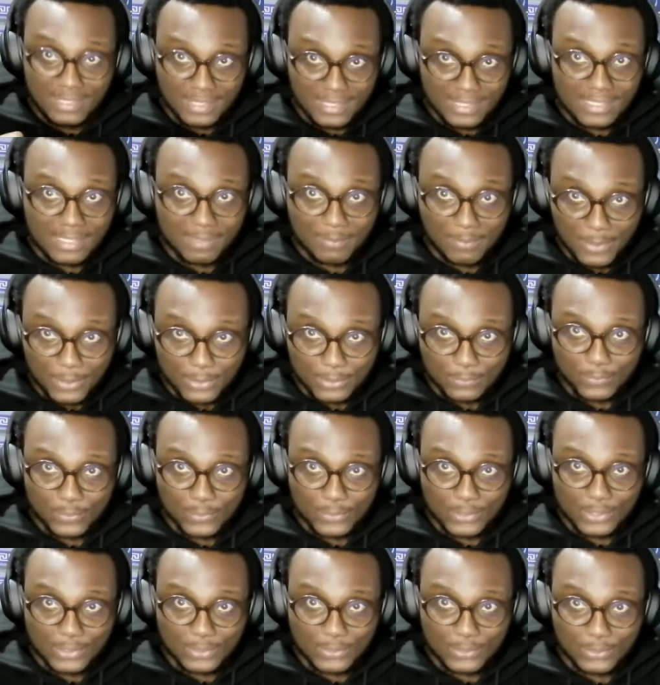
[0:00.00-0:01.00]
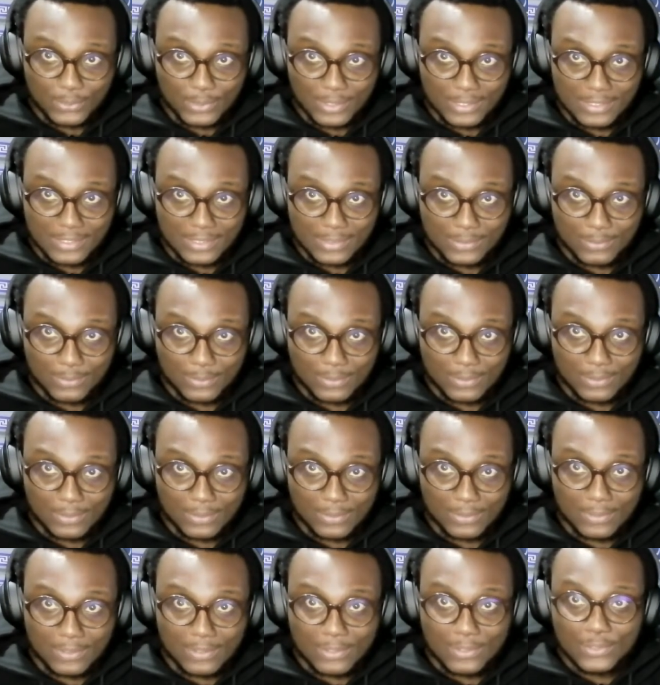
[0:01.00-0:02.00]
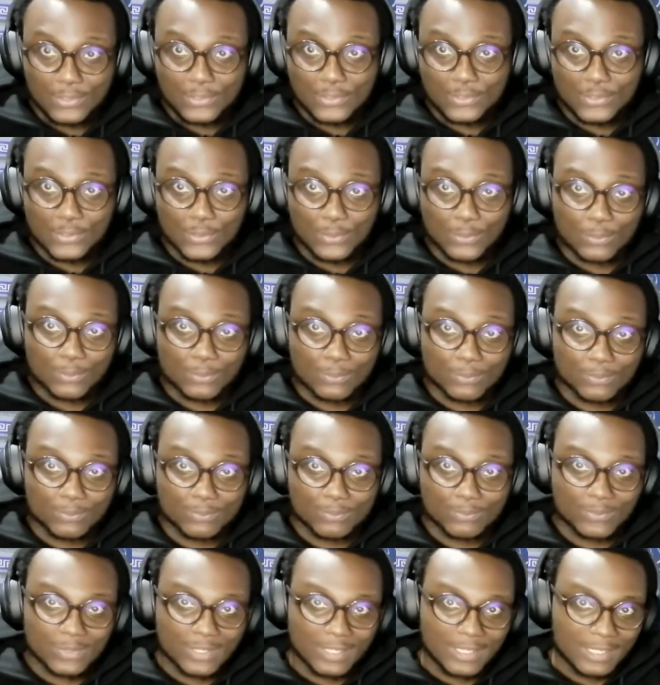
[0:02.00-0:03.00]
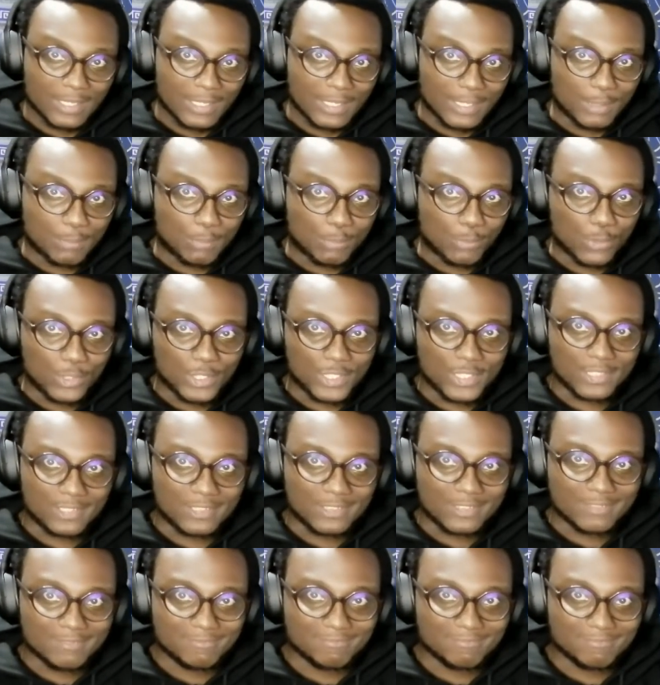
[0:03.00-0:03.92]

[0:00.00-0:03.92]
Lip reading: these are part of your stakeholders as well. So keep watching.